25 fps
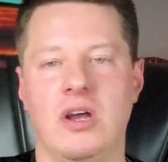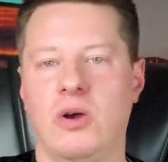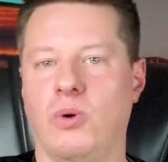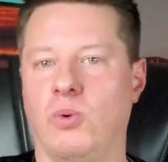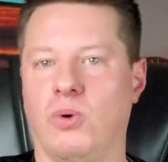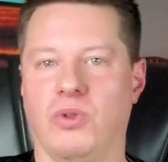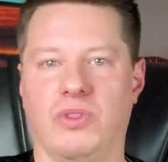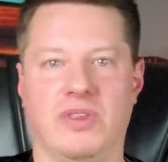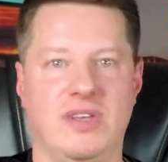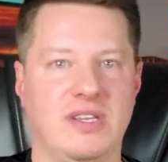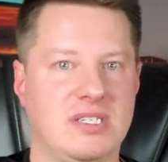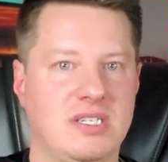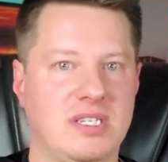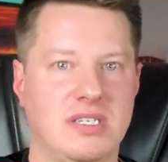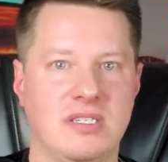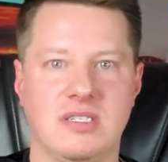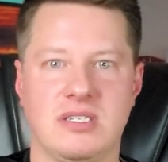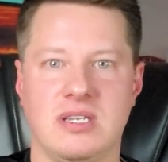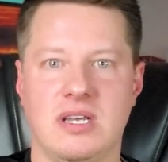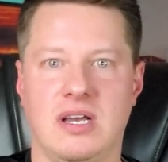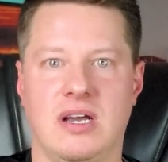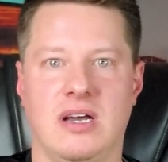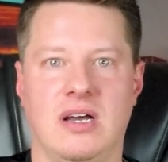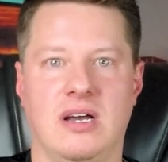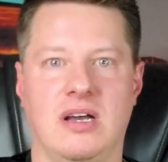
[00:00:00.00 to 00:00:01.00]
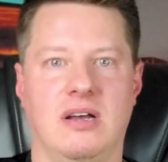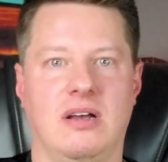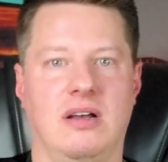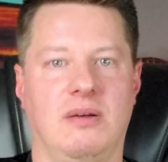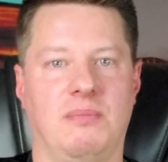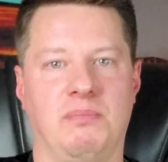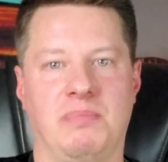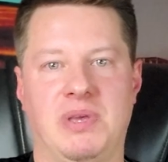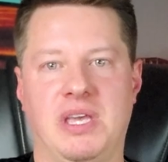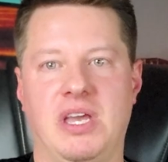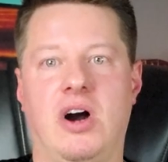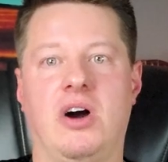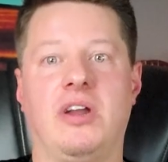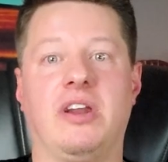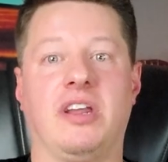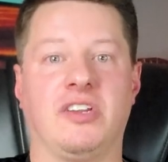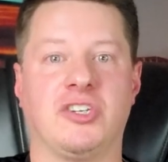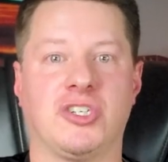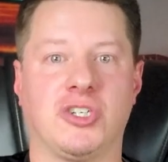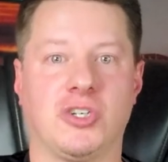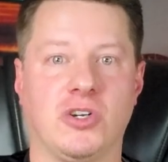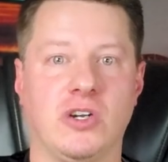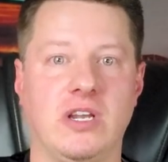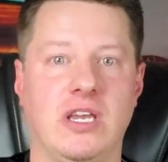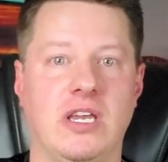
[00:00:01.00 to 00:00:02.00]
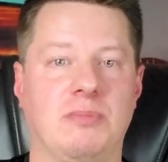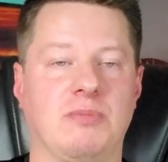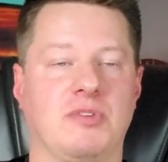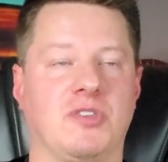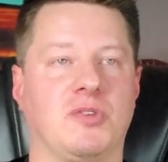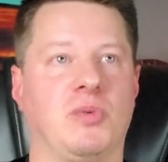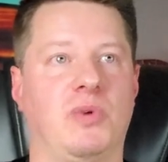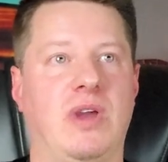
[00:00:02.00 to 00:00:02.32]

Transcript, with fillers: Well, this is uh, beyond extremes.